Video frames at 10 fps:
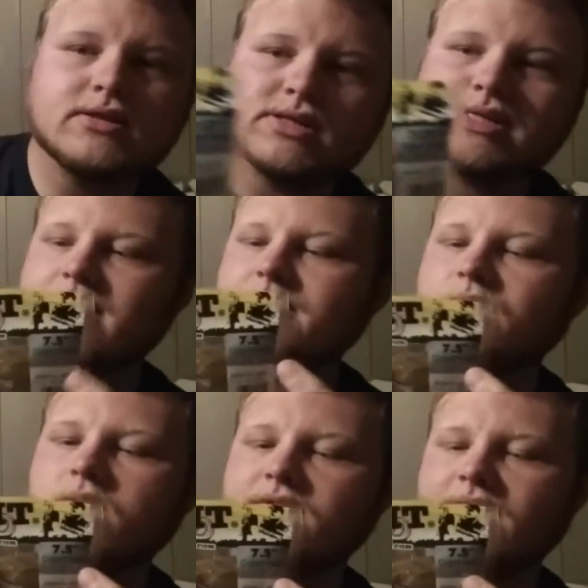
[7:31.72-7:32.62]
these are
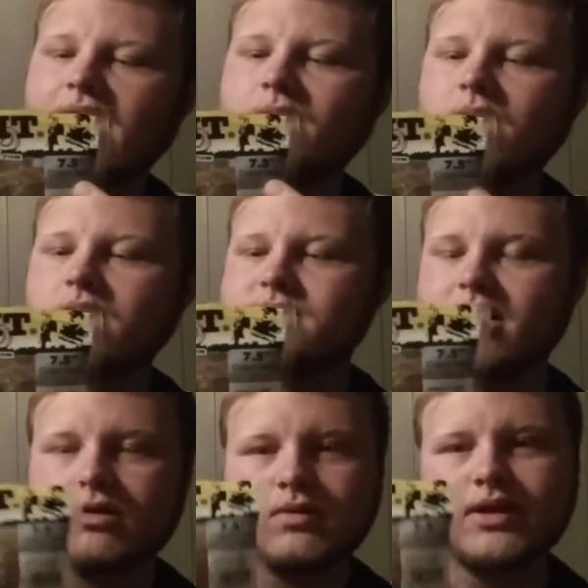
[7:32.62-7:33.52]
7.5 worms.
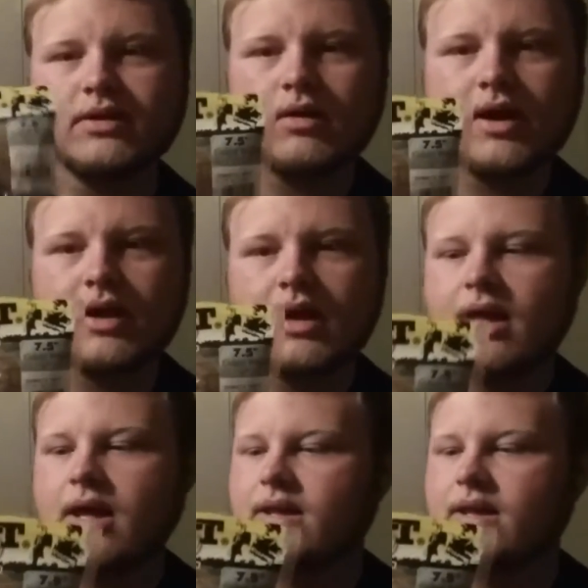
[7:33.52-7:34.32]
They are really great.